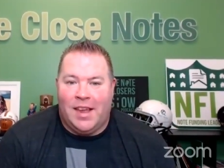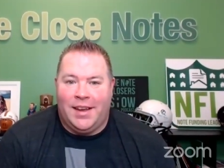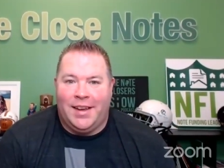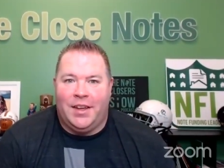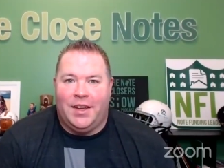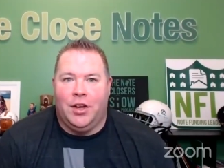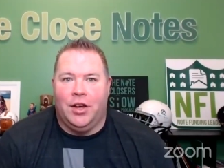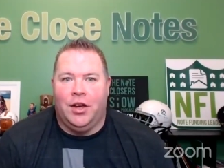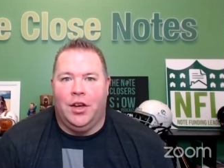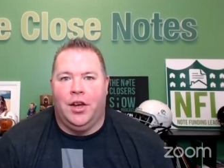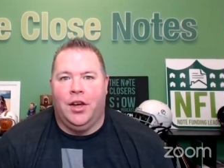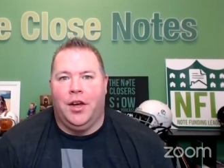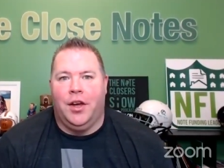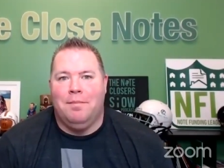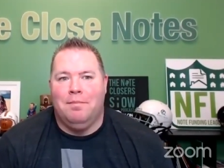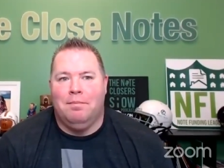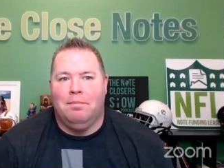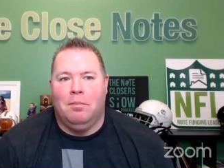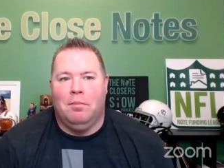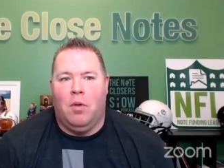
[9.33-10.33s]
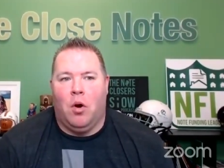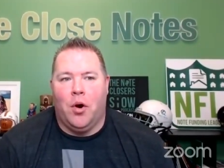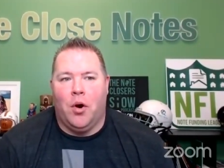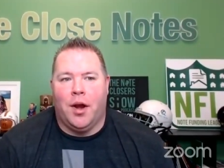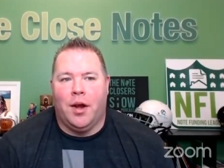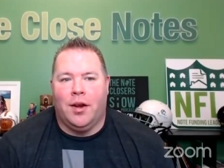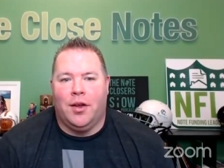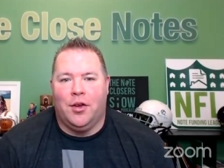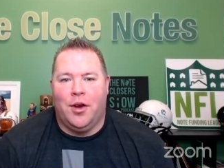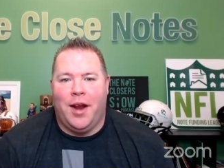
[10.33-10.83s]
Good
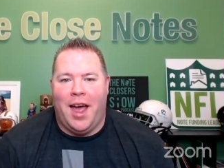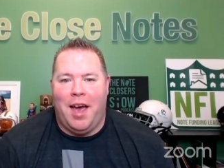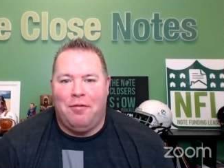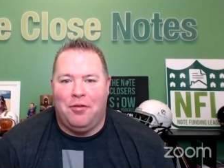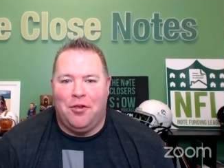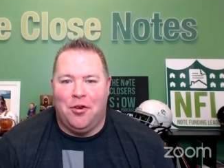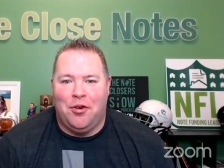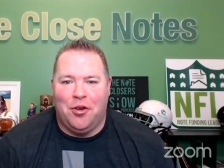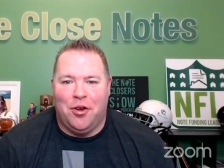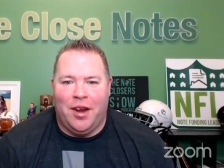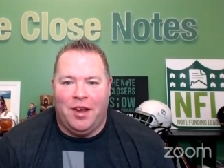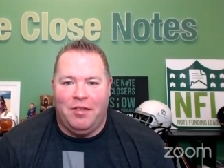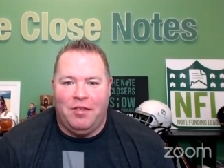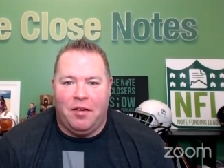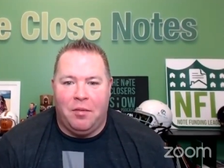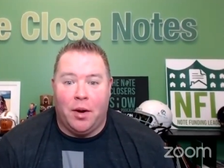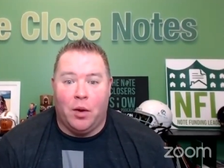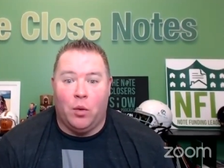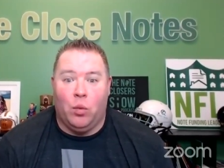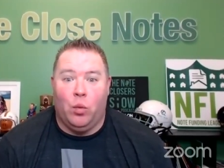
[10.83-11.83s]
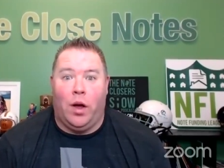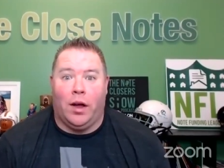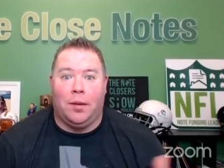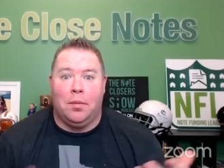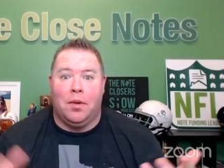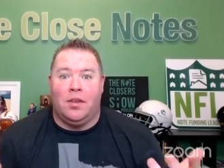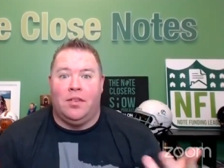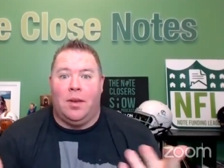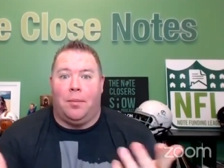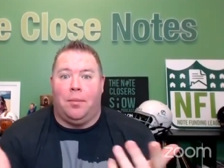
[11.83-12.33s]
morning, good afternoon, good evening, everybody.
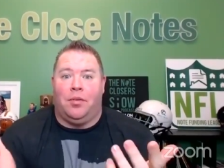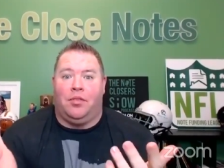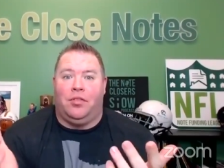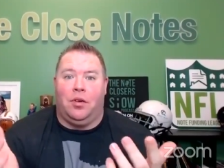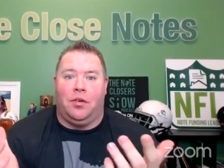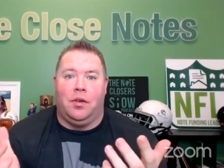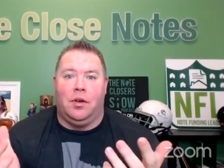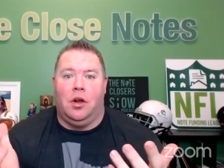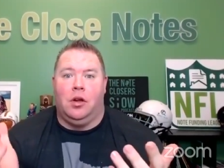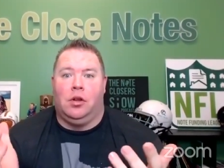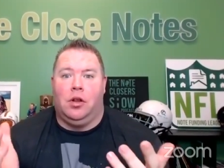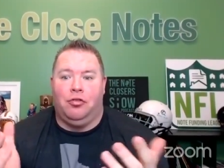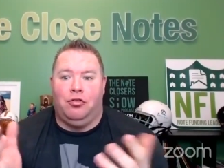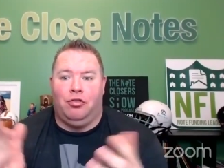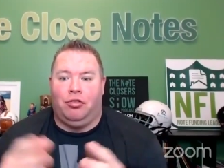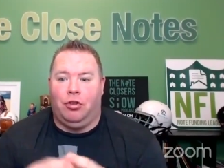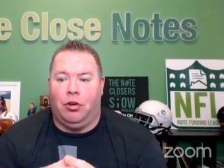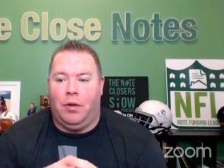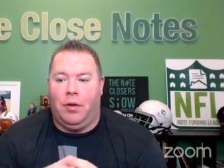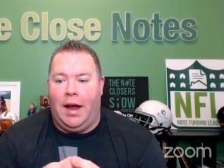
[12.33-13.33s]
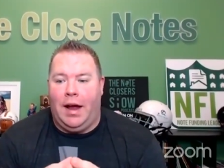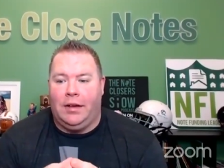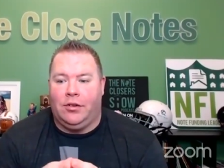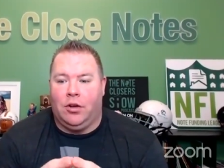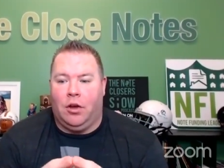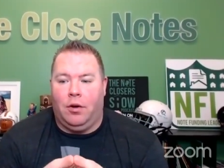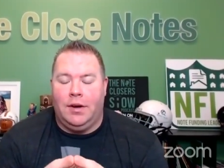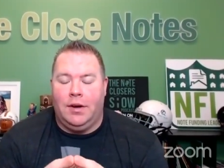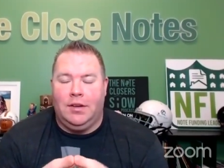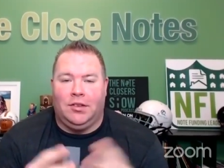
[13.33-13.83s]
Welcome to this episode of the Note Closers Show. As
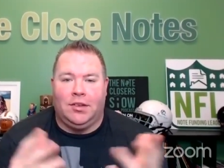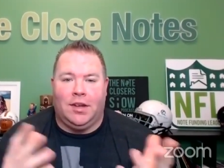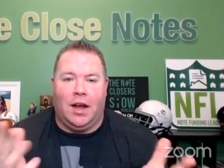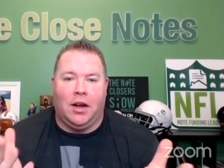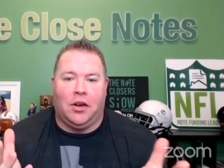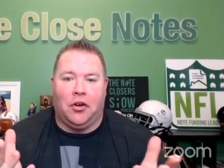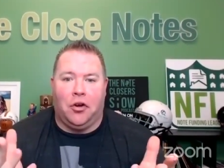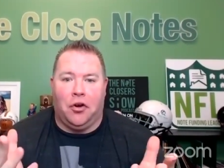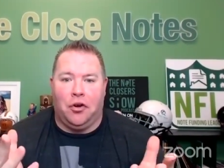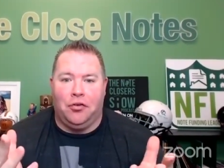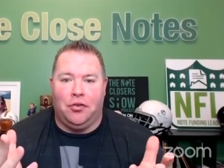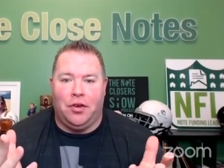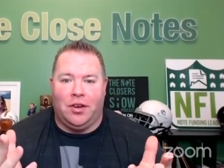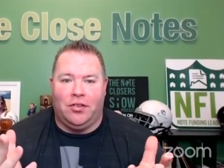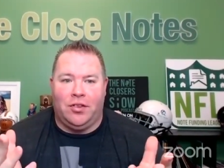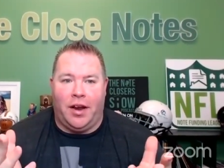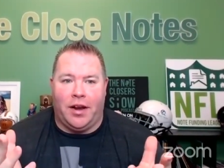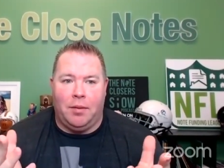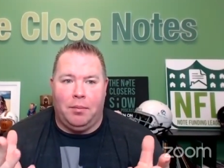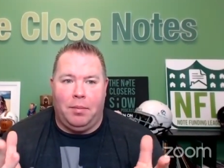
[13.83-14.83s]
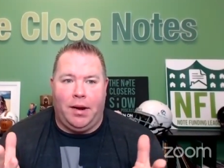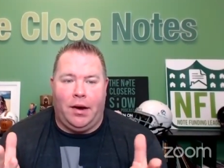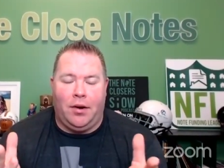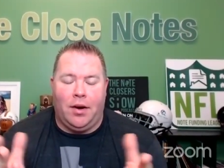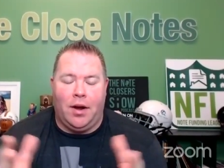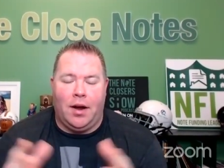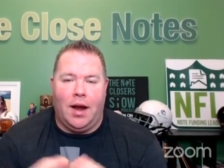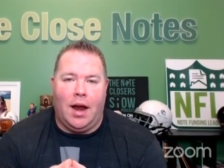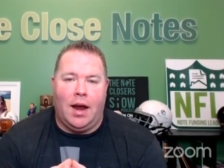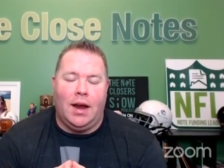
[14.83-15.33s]
always, Scott Carson, excited to be here
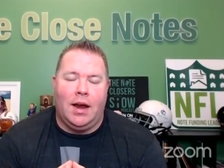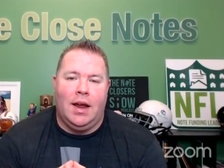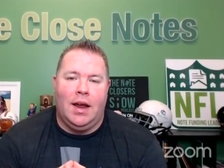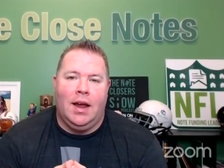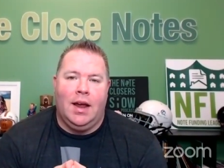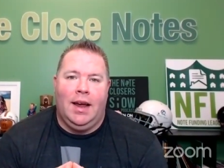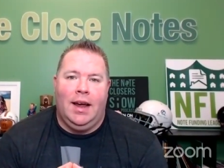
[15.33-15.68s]
today.